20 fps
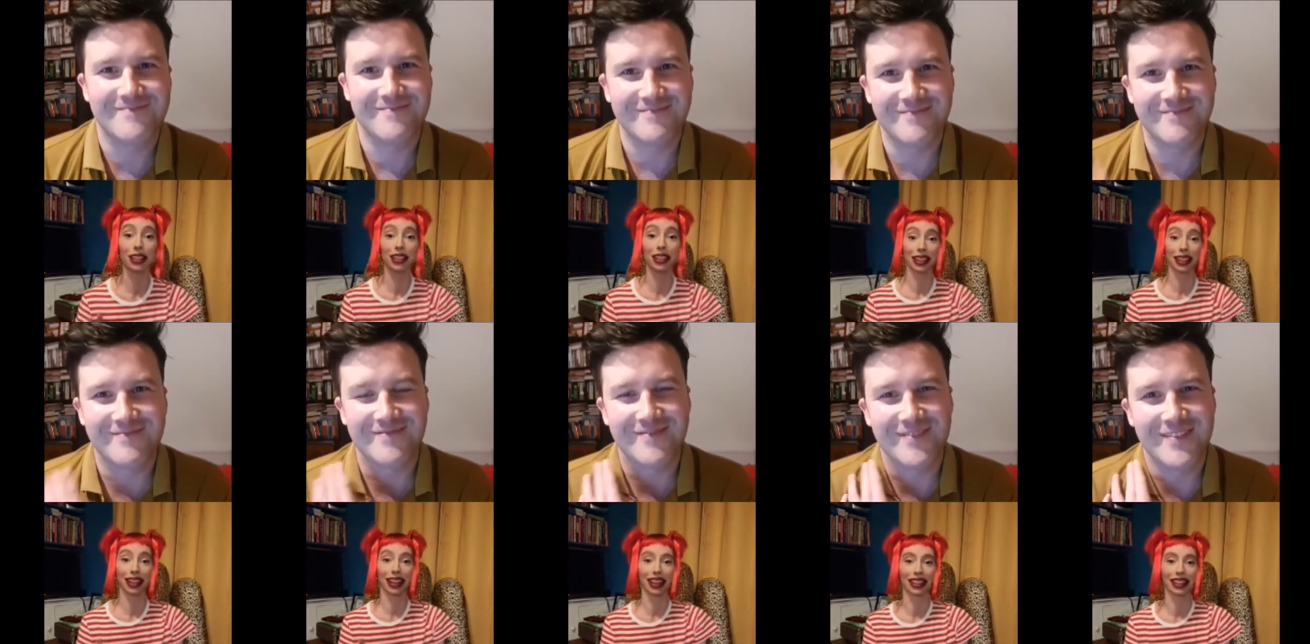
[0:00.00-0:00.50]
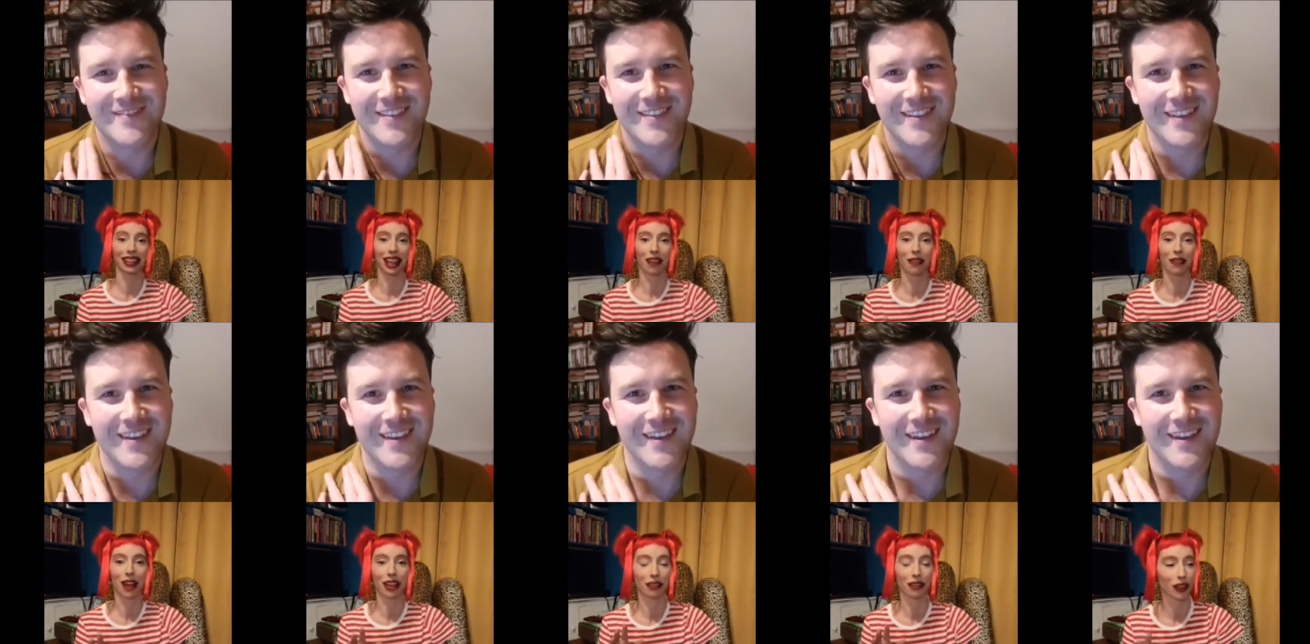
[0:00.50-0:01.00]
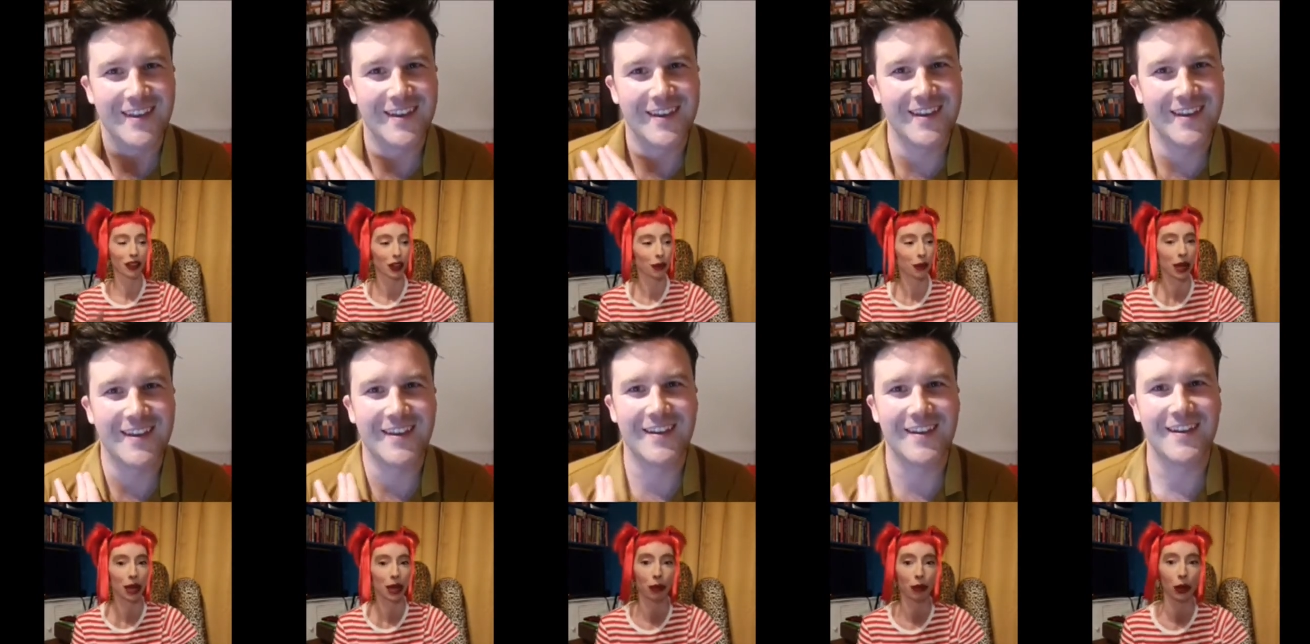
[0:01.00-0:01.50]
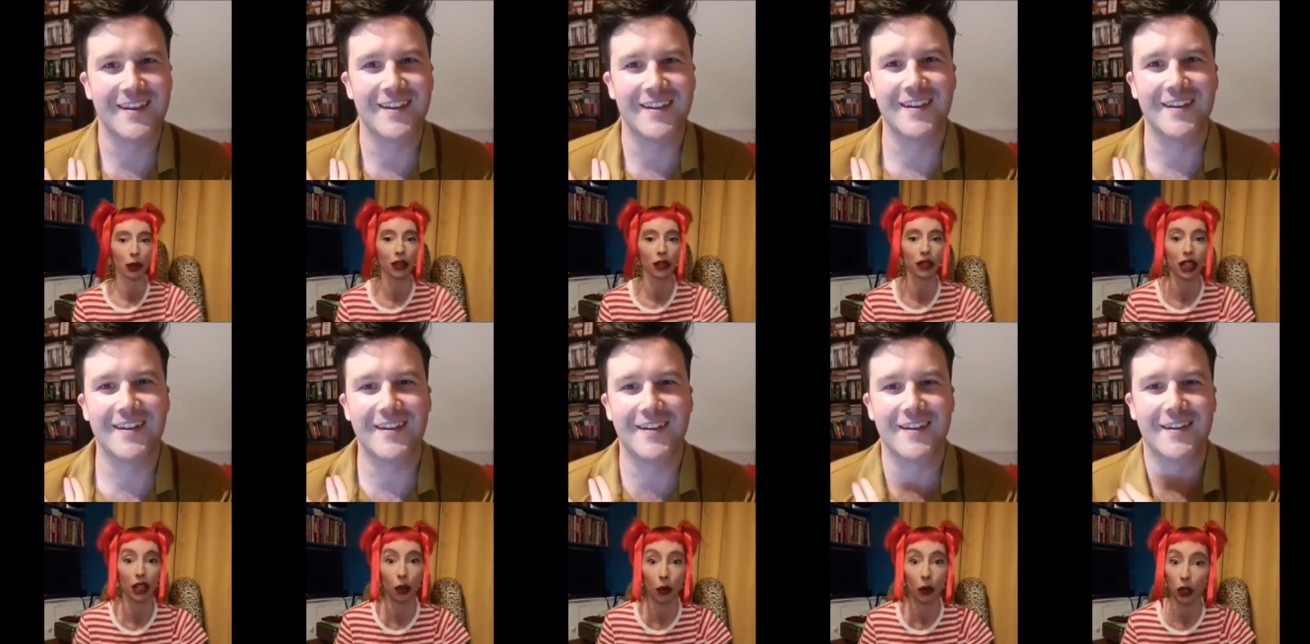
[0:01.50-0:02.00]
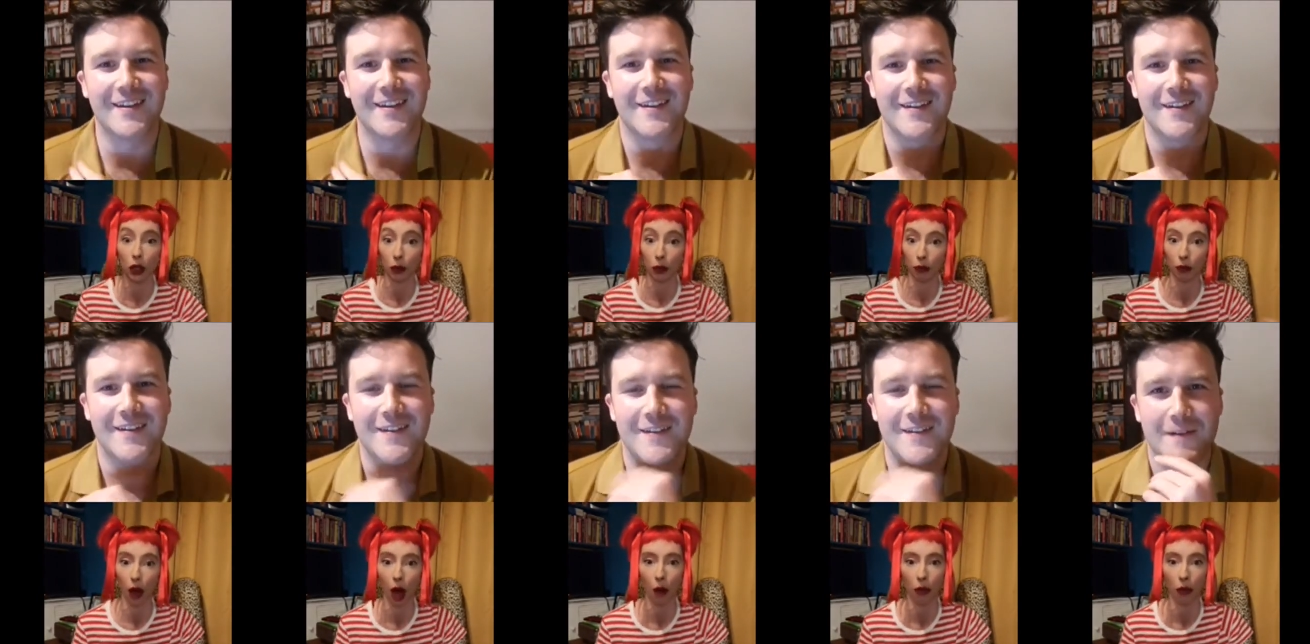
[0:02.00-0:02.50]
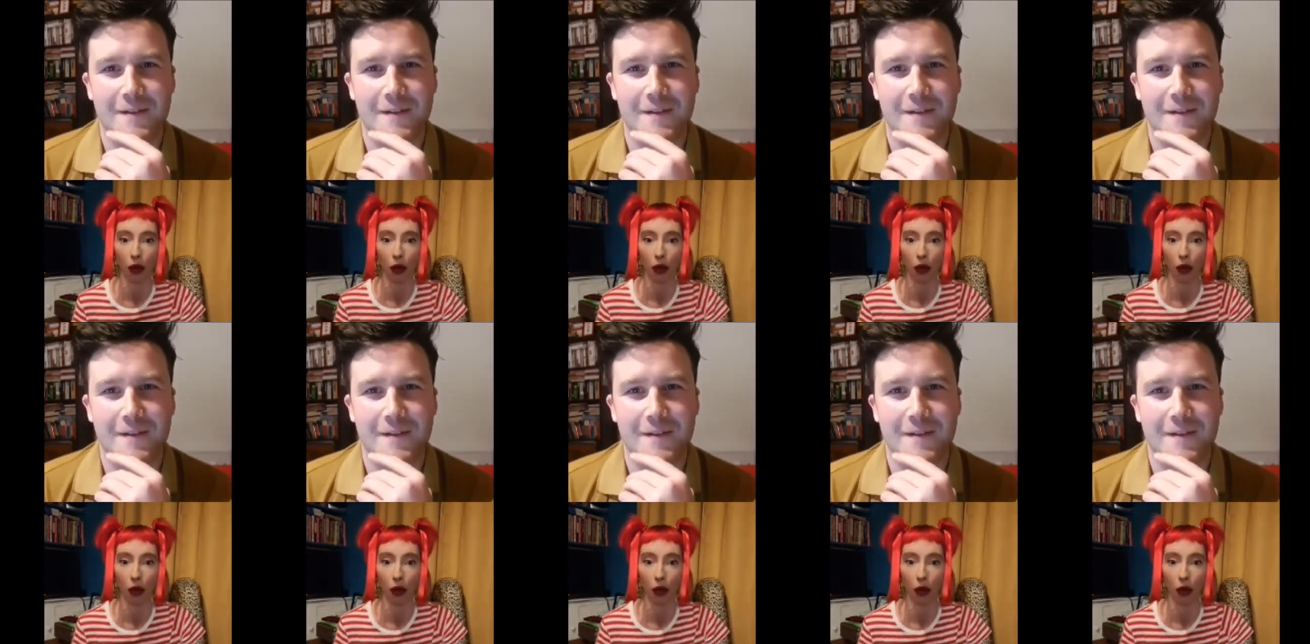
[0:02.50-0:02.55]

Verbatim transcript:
Speaker 1: is, I've had a few people who say, can we just pop round?